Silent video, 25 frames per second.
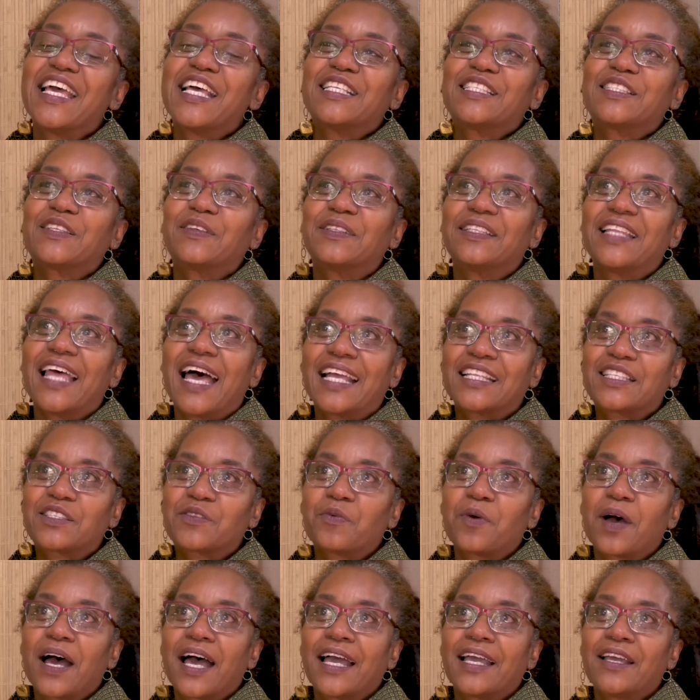So
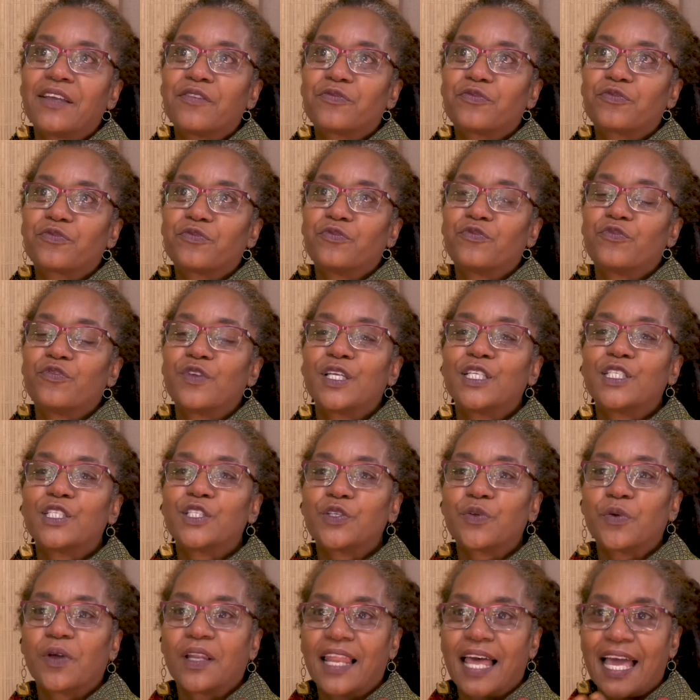that's why
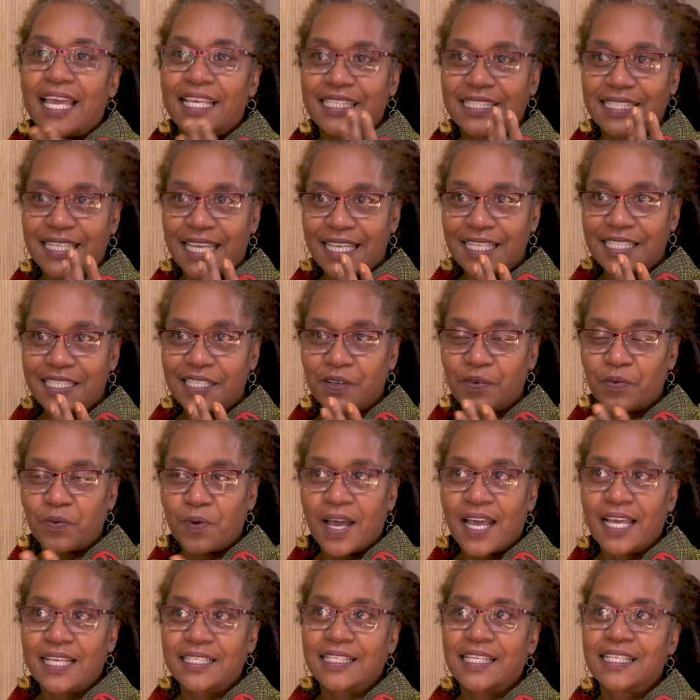
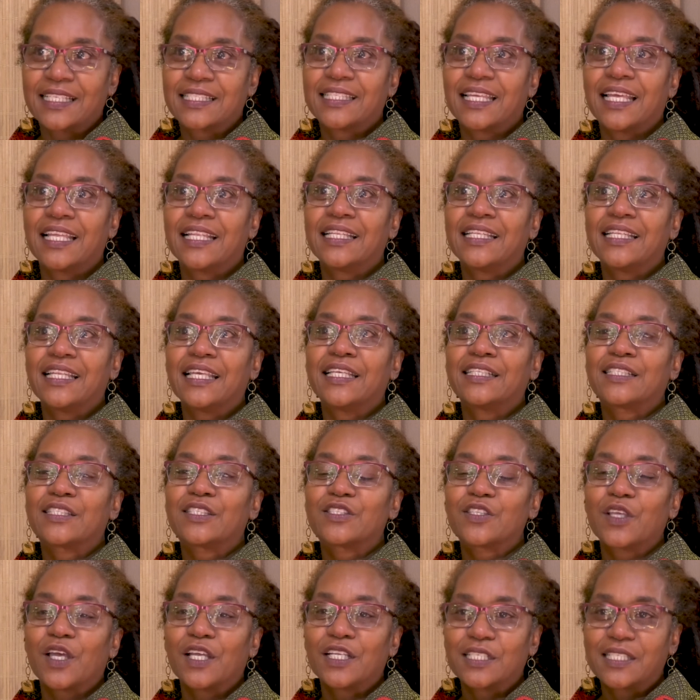visualization-wise, I said it's
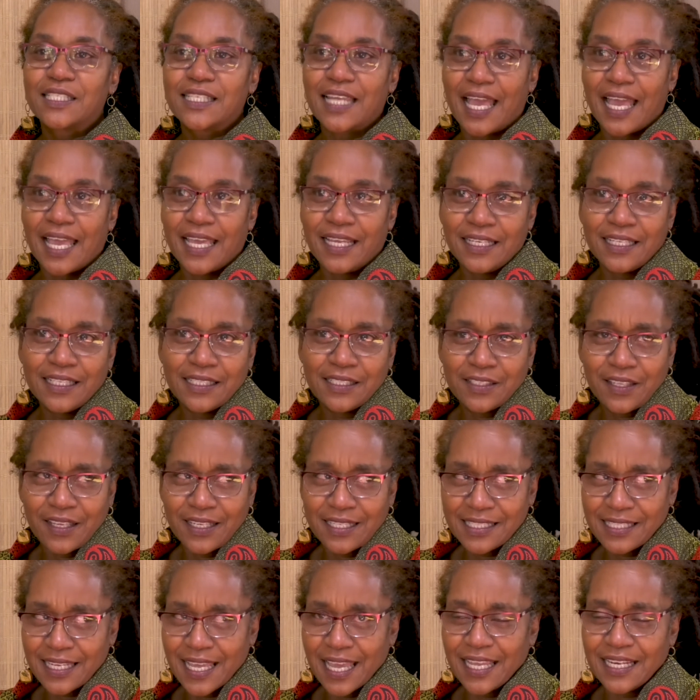sunshine. The
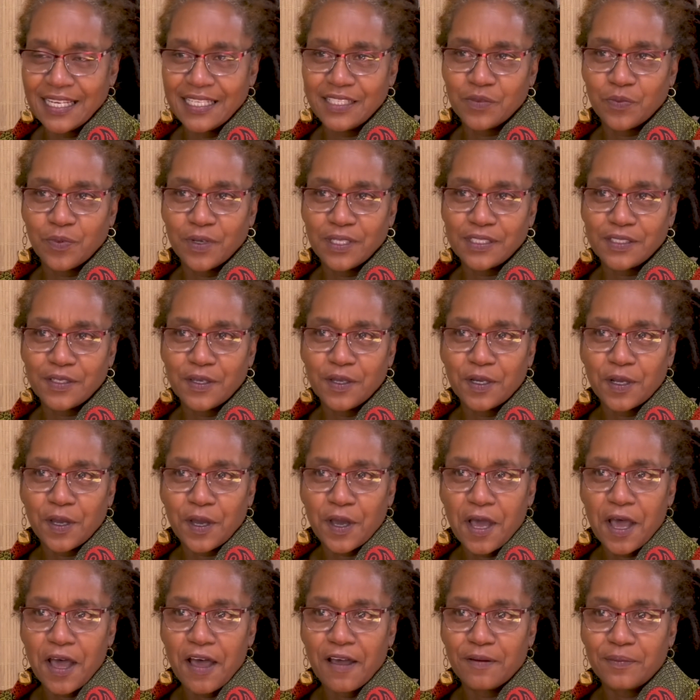sunshine is what's going to
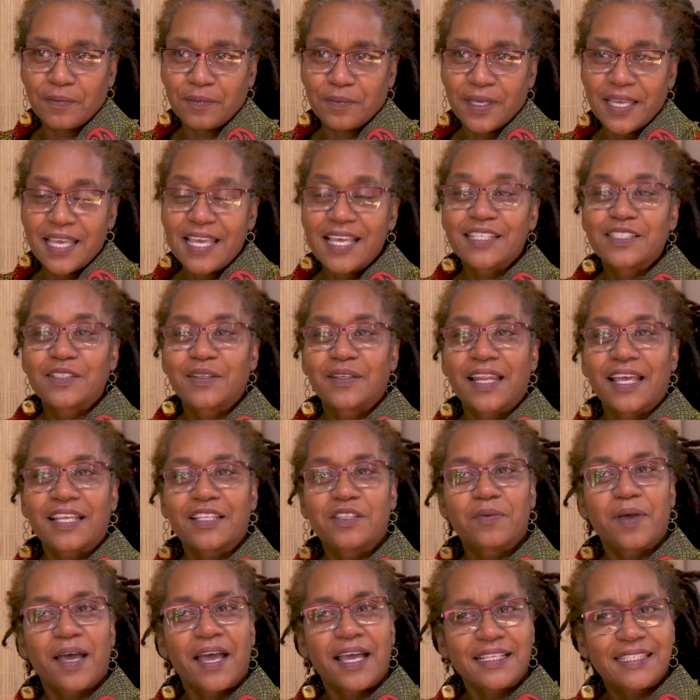come. So
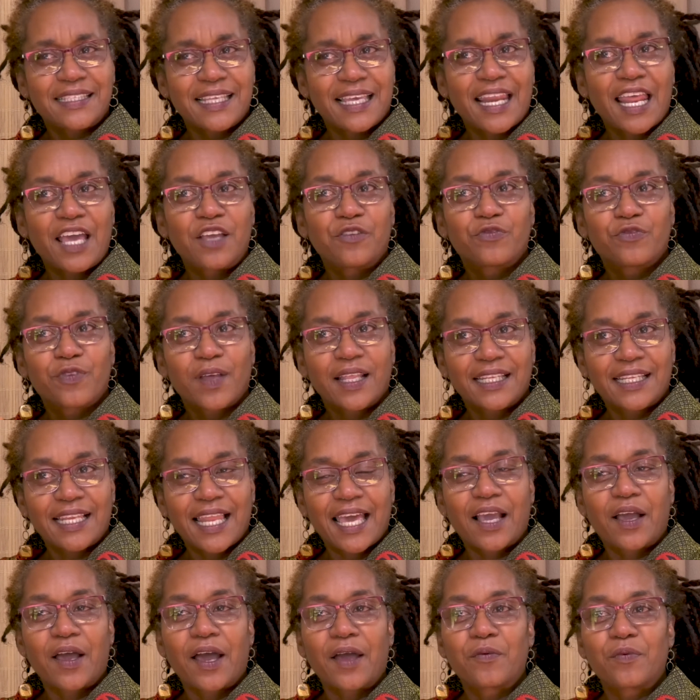that's why I said I felt
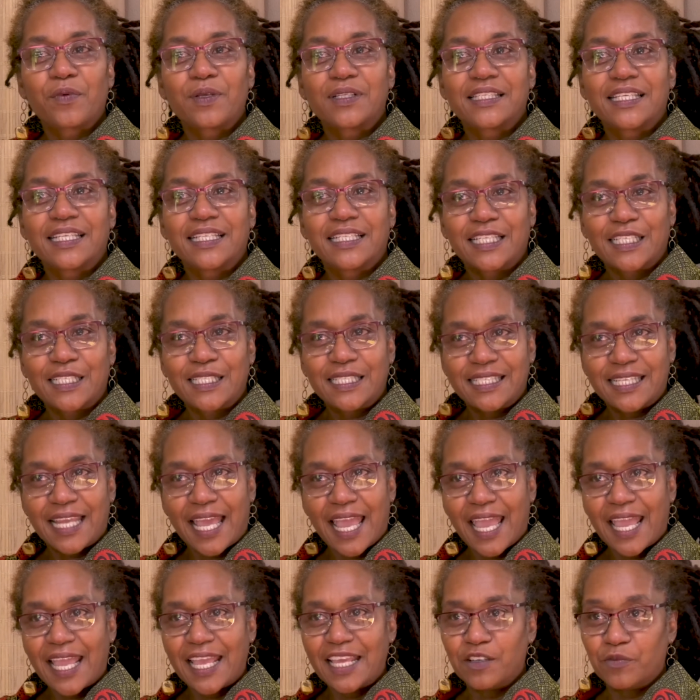like I was in the
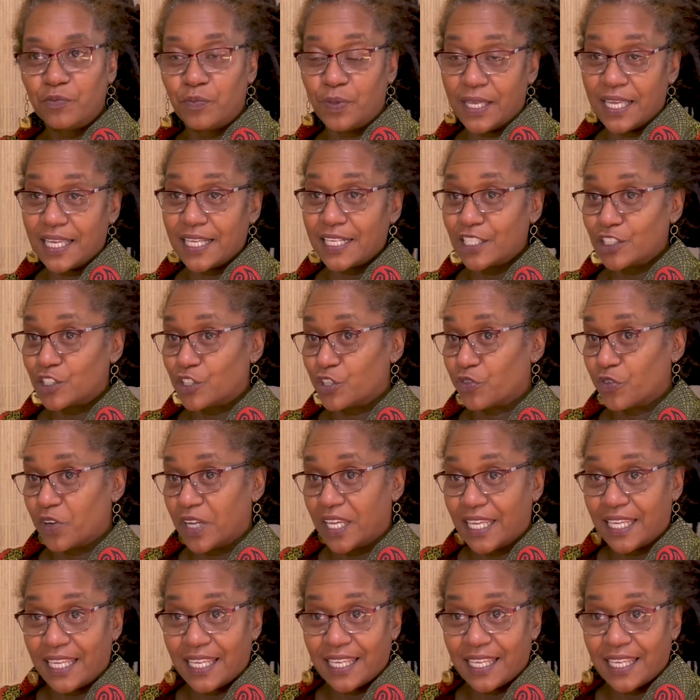shade, being a tree.